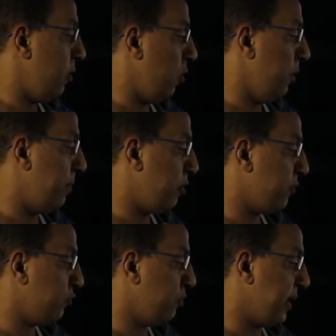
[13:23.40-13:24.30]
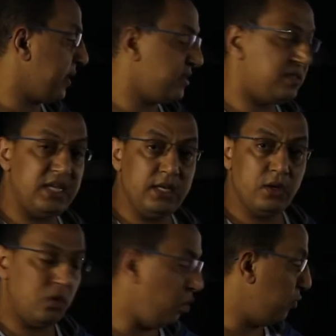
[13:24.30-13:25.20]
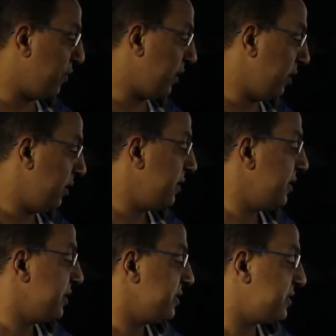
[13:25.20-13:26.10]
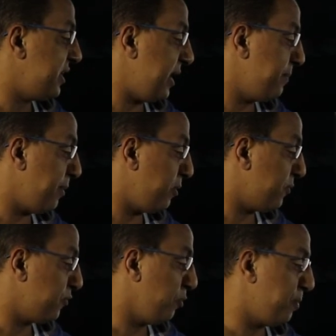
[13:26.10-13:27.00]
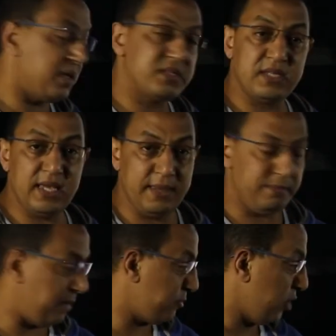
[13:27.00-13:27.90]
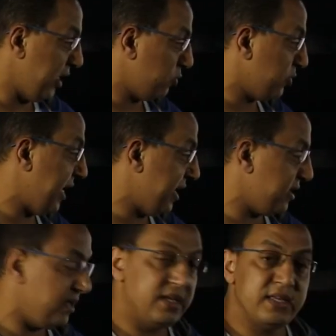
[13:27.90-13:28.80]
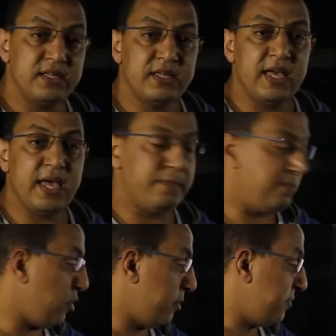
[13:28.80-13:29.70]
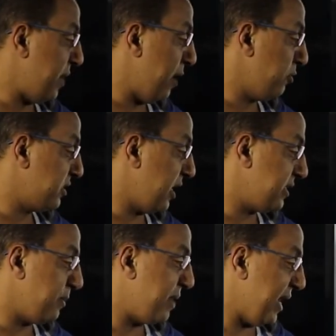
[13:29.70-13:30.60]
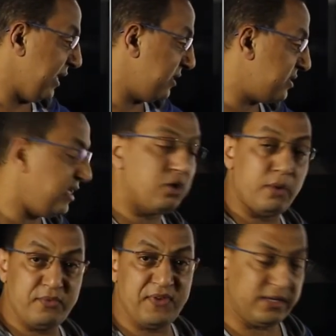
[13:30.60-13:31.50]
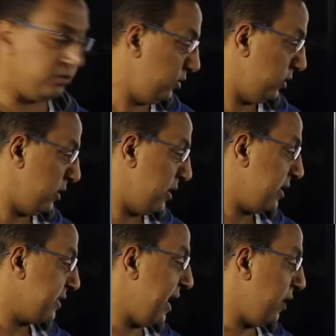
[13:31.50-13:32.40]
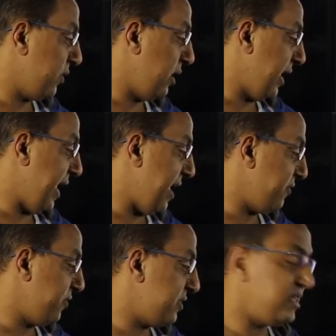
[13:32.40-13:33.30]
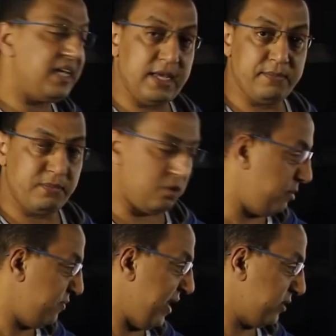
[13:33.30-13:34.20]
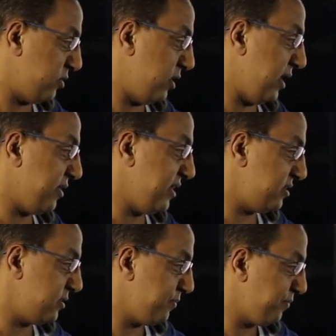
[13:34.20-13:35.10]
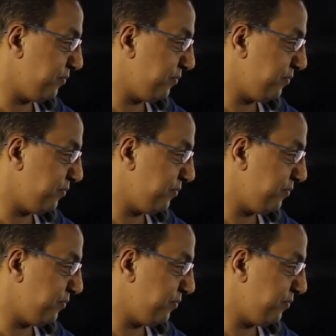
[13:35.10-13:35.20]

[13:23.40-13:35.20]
all power of 2 minus C over Cm power of 2 plus Cm. I'm going to take M common outside the bracket, C common factor. Down I have Cm common factor, like this.